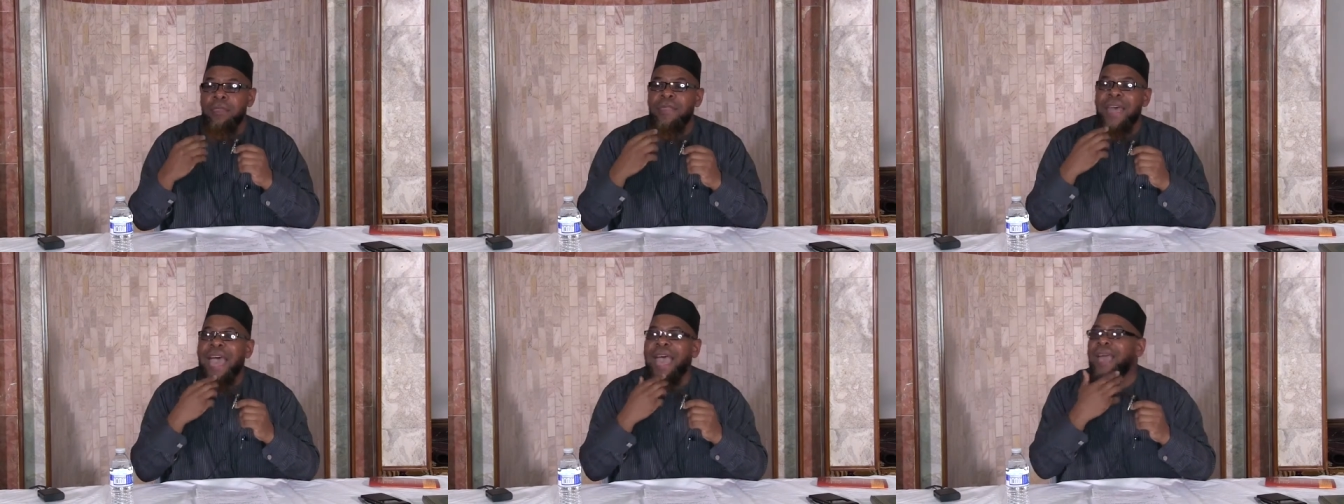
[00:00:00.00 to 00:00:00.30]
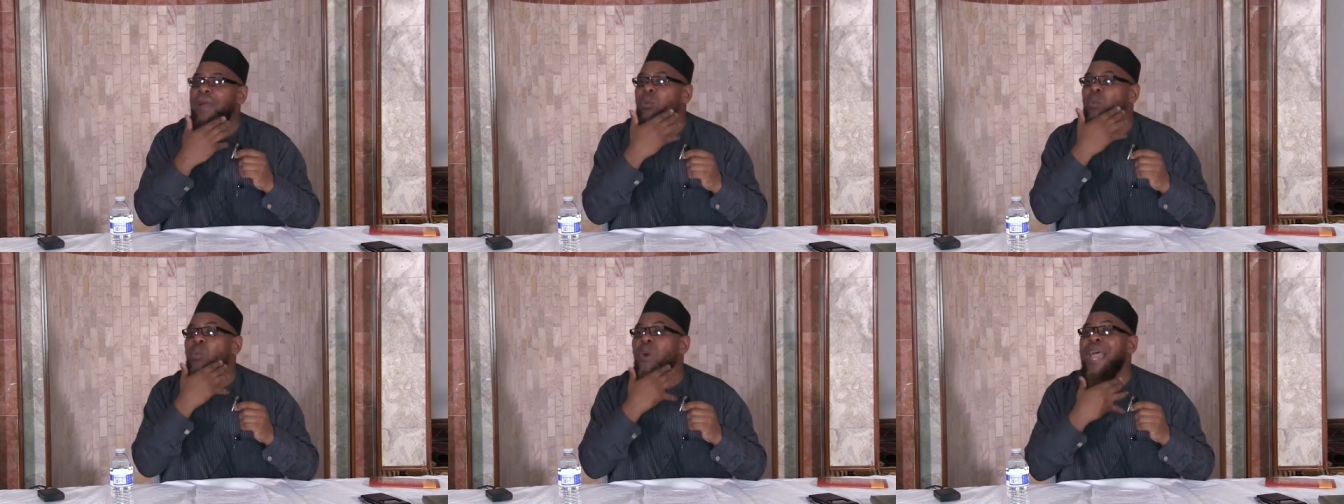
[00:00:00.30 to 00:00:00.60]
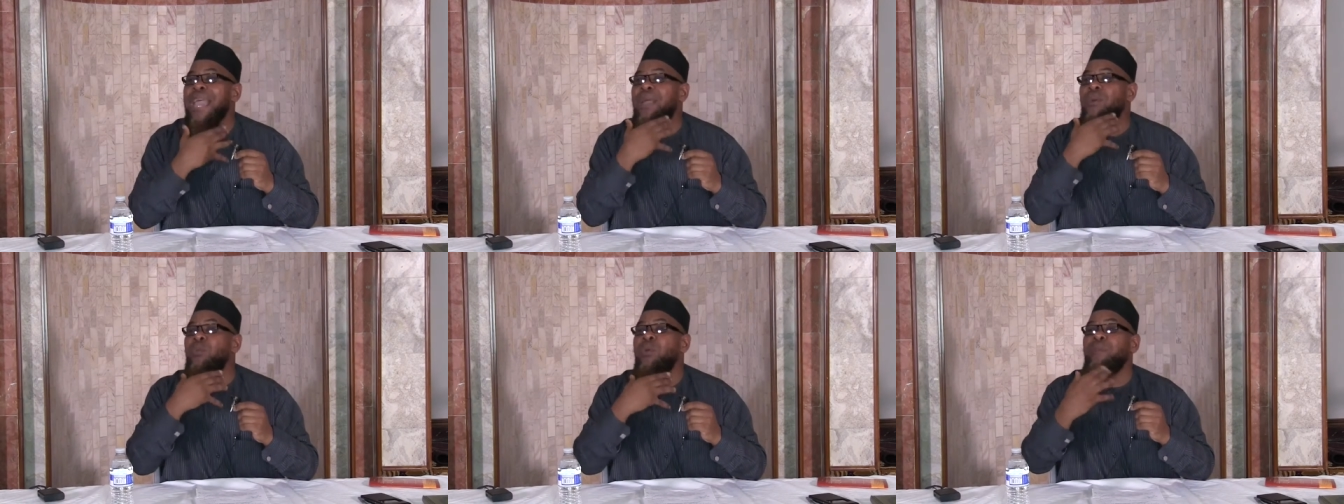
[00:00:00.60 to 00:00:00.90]
that
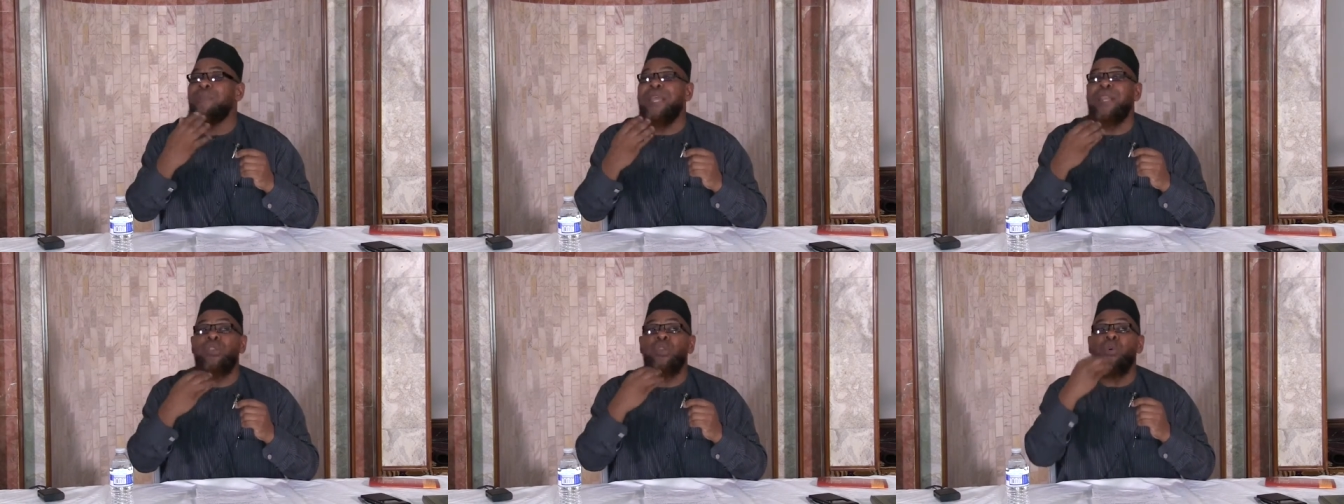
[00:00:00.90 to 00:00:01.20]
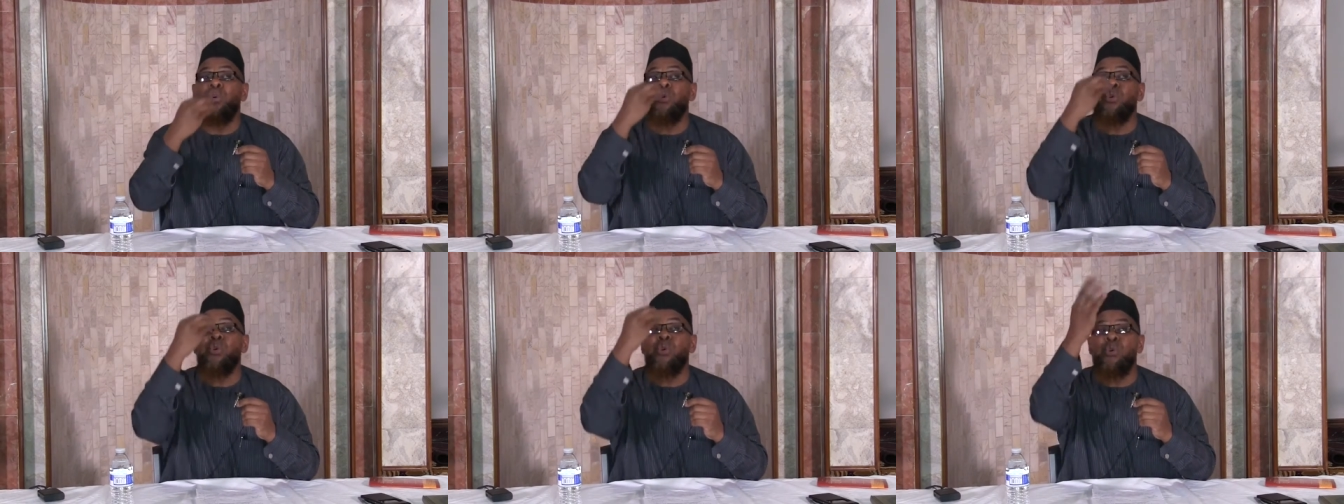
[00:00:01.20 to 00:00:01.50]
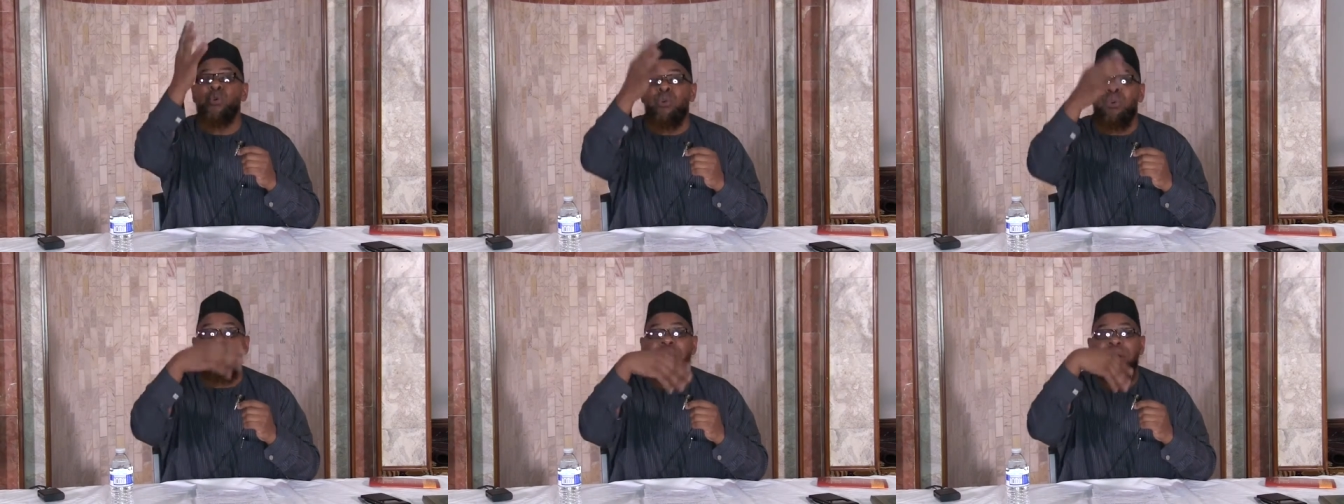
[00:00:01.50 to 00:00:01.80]
white will be
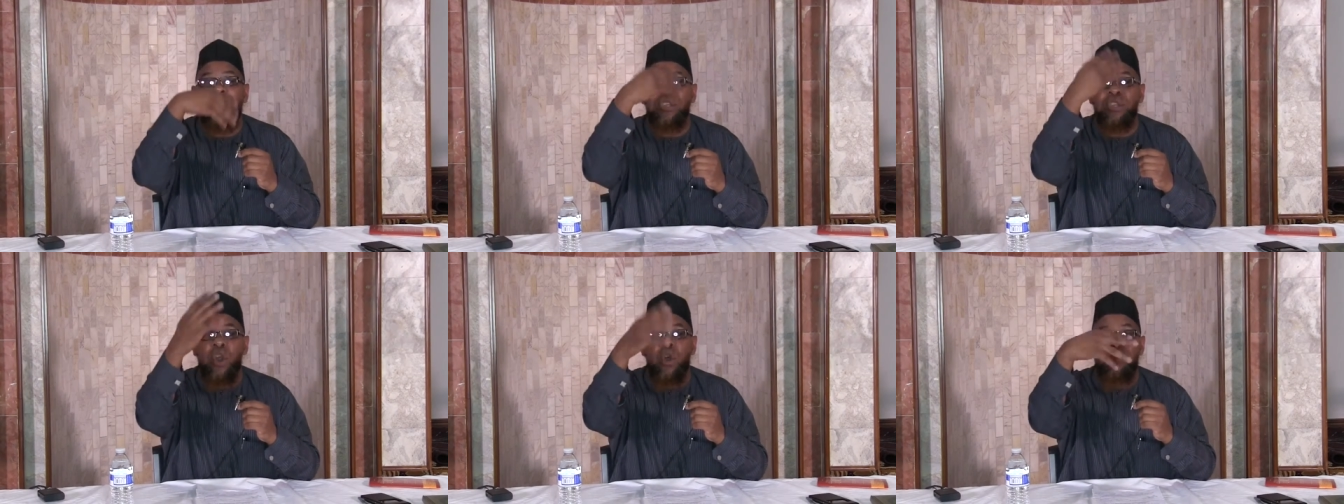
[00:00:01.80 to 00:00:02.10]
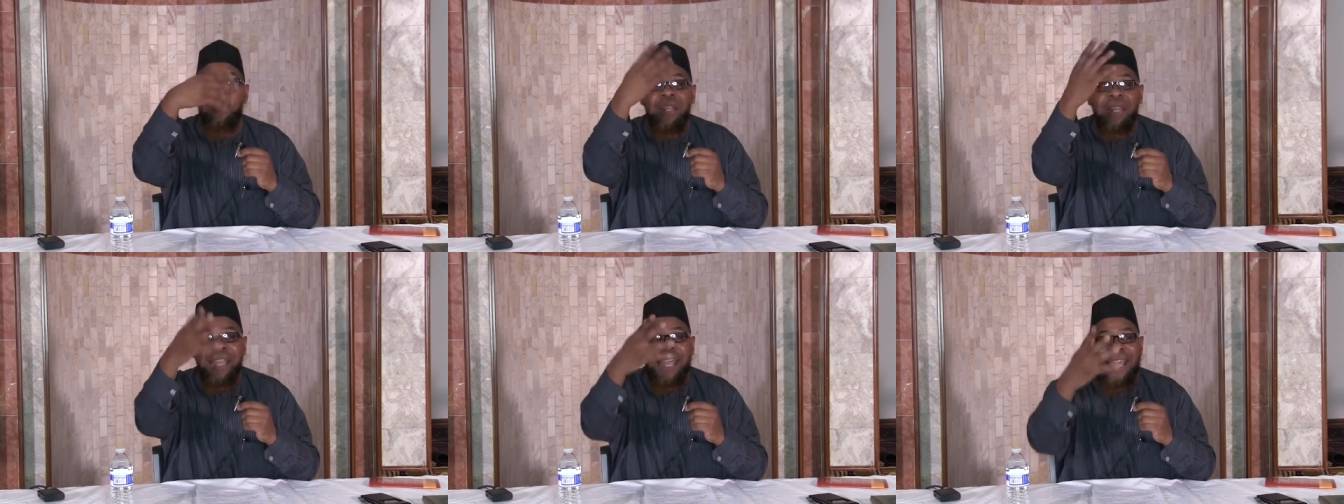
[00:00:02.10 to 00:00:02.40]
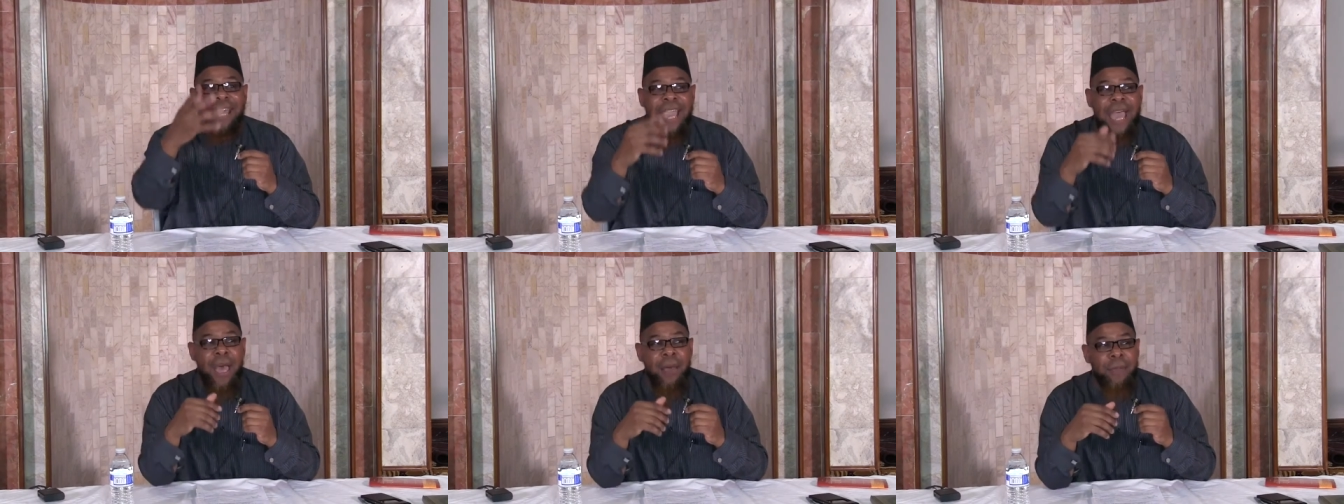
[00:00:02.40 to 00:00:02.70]
new Yom
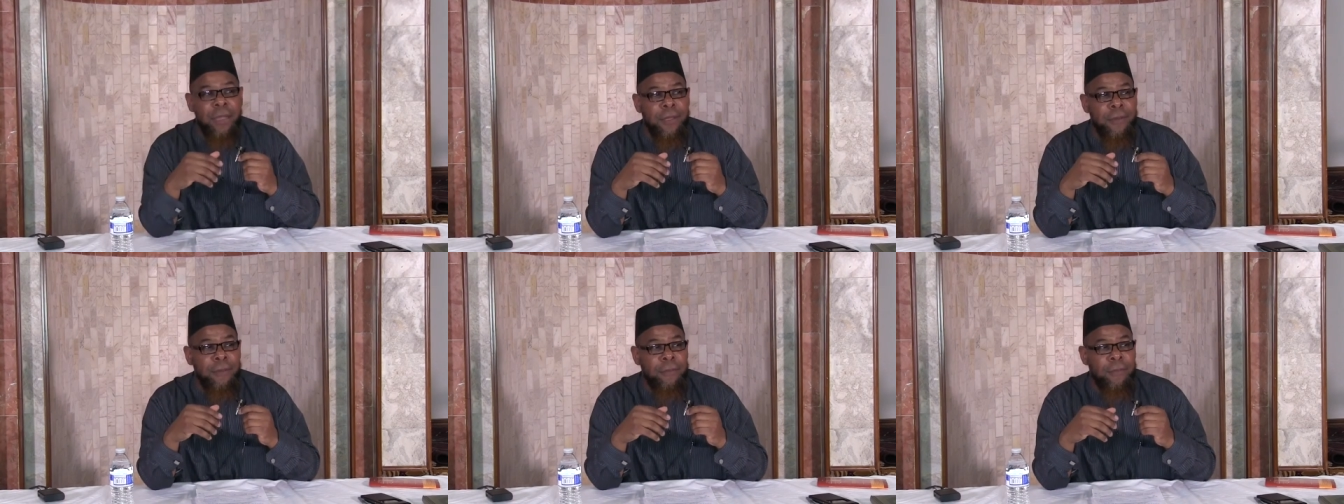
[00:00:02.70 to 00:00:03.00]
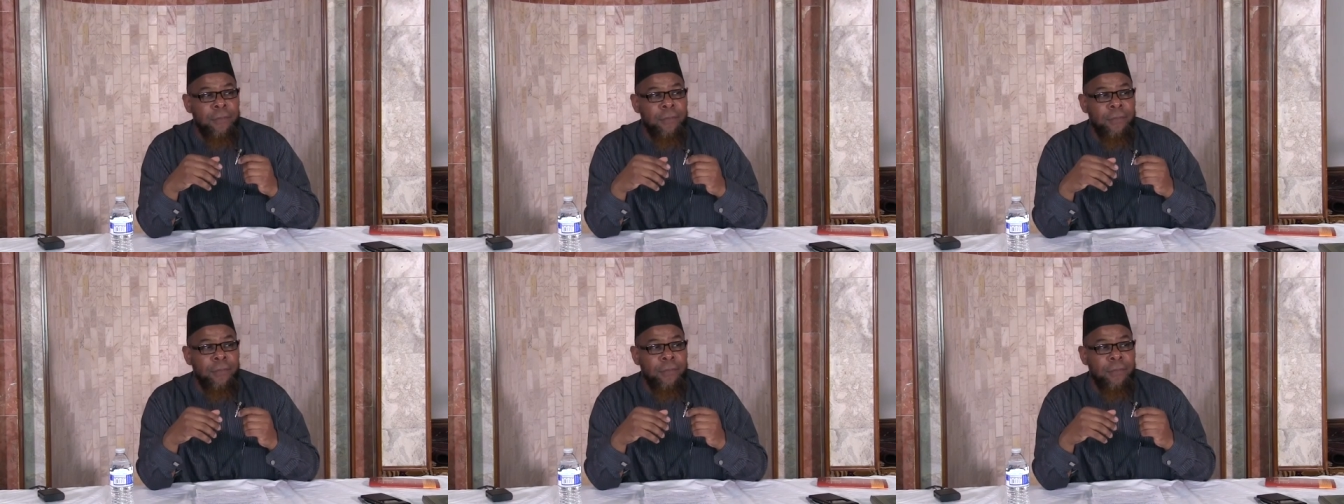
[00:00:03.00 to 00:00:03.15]
Qiyamah.